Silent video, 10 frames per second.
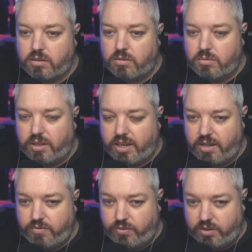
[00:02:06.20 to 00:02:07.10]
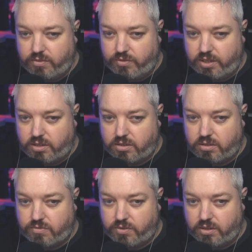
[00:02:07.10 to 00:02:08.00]
Well, I can for
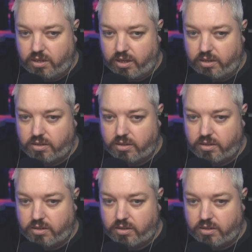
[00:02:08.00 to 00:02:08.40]
yeah.